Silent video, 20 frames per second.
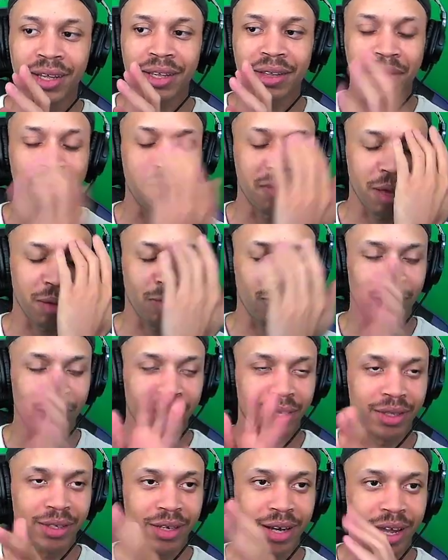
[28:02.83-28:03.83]
my
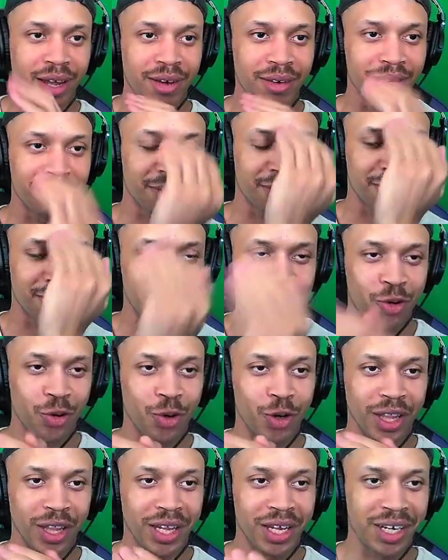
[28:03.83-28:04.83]
brain's not
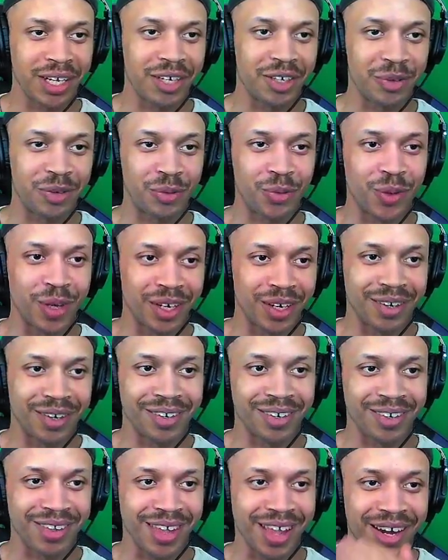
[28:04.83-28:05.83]
correlating to where
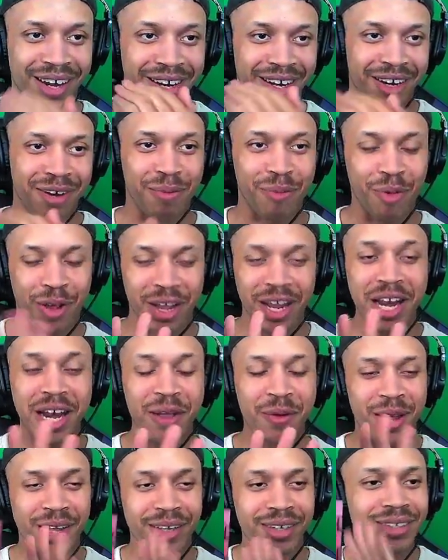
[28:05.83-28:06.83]
I need to point.
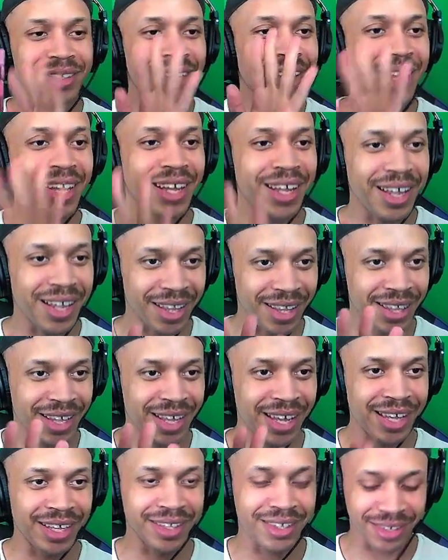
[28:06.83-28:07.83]
Anyways,
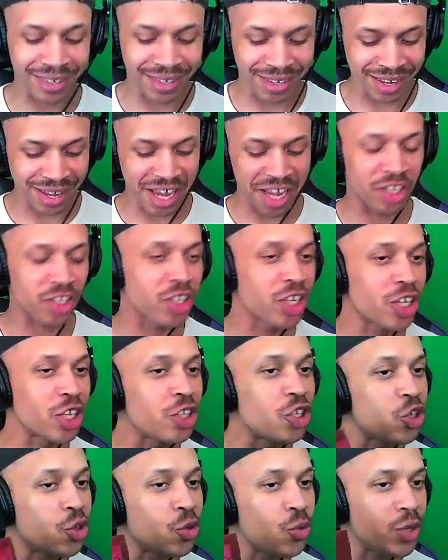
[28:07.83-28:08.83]
it's
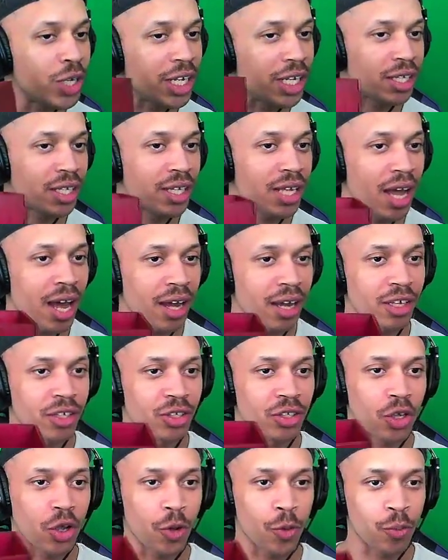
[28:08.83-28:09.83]
unique to Yaka.
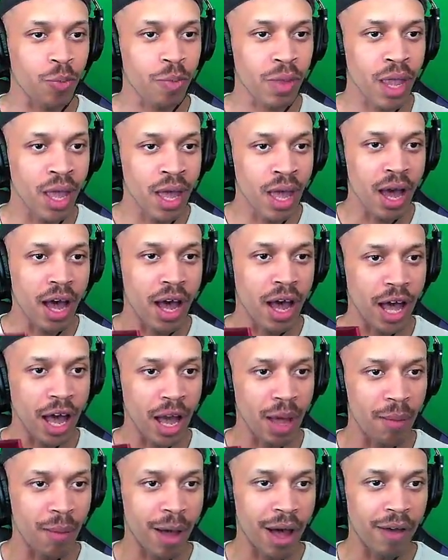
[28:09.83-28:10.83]
So
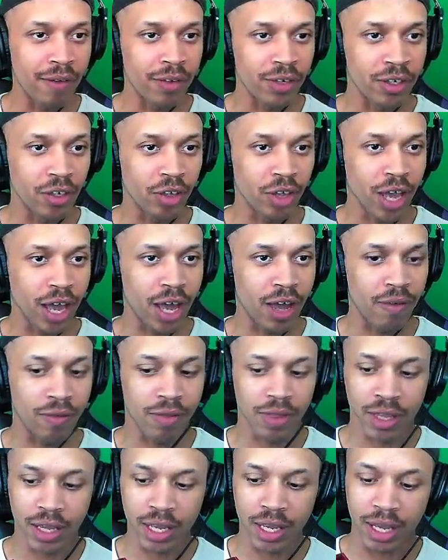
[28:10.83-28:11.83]
obviously you have
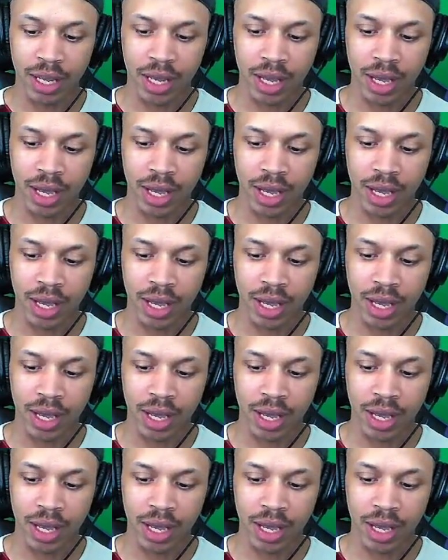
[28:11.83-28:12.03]
the